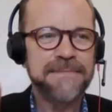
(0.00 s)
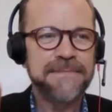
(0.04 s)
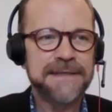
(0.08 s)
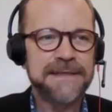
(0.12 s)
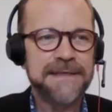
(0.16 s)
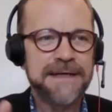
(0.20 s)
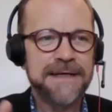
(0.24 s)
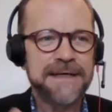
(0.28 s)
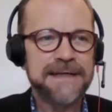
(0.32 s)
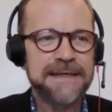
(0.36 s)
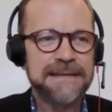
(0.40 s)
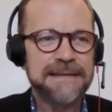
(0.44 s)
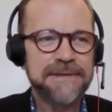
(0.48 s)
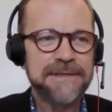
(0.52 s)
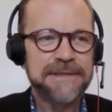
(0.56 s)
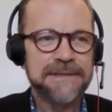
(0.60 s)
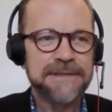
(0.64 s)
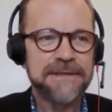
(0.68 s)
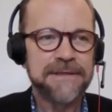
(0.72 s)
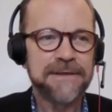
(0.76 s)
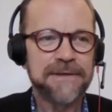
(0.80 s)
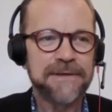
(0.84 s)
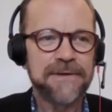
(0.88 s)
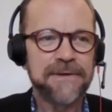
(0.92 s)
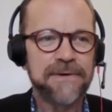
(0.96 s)
my documents
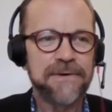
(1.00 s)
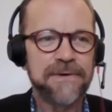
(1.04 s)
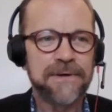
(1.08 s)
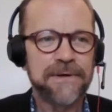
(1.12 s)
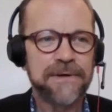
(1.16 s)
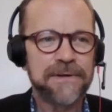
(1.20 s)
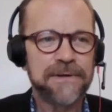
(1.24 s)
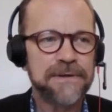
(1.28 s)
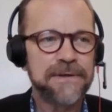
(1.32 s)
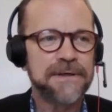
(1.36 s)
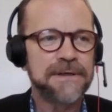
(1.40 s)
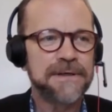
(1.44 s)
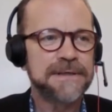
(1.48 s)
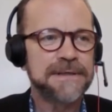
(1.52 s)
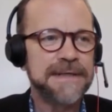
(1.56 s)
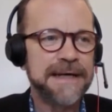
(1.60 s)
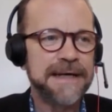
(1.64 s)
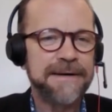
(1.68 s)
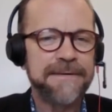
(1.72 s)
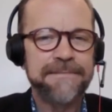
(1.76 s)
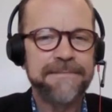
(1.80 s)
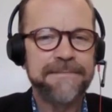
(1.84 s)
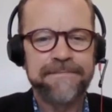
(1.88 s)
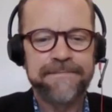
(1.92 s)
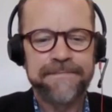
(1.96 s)
to the court clerk
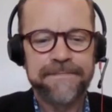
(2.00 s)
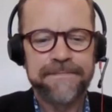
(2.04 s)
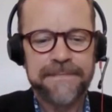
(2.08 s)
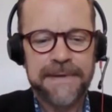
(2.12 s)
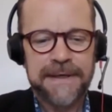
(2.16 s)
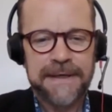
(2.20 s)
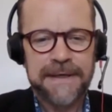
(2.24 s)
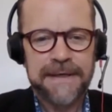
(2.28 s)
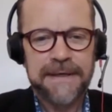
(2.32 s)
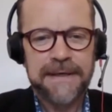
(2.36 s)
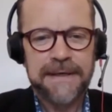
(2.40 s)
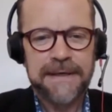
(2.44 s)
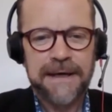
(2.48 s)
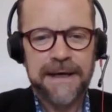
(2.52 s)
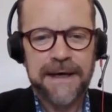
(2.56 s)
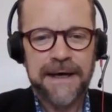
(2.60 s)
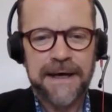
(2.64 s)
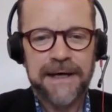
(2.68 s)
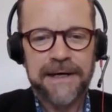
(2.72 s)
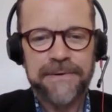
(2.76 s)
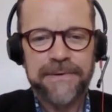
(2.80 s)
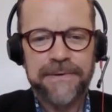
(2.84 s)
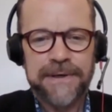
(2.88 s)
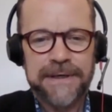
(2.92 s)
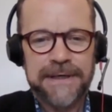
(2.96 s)
now.
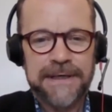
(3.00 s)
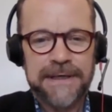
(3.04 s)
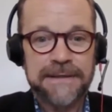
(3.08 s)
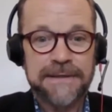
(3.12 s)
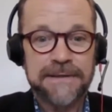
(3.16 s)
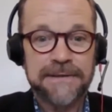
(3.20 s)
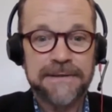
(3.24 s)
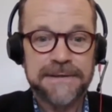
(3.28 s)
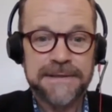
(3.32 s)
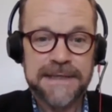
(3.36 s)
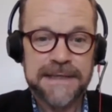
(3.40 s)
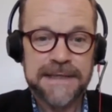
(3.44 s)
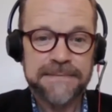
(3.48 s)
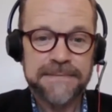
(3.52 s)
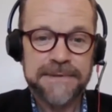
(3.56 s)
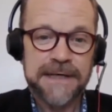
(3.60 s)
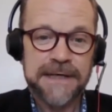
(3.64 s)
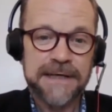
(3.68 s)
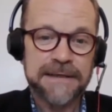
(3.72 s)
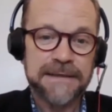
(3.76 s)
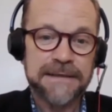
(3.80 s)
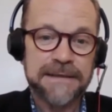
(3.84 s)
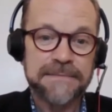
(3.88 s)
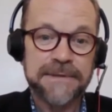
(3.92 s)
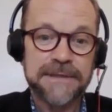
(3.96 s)
How do I get those same
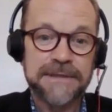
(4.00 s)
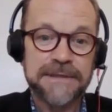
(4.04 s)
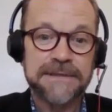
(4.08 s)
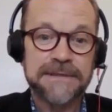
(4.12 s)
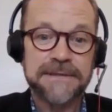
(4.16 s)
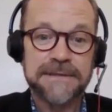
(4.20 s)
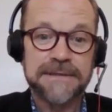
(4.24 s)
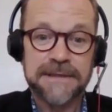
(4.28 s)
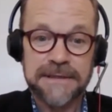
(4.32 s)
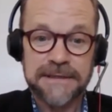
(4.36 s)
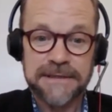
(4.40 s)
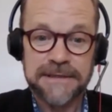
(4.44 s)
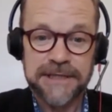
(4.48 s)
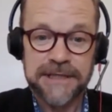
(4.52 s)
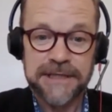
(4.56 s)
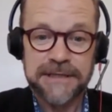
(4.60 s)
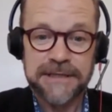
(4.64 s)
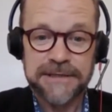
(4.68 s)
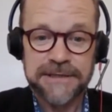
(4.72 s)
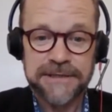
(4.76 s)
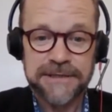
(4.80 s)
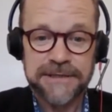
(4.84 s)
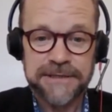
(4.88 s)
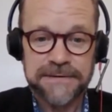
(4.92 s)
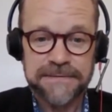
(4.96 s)
documents to the
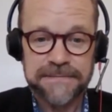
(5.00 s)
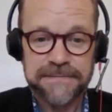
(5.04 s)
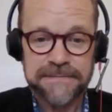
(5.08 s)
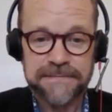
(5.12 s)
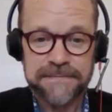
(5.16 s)
judge?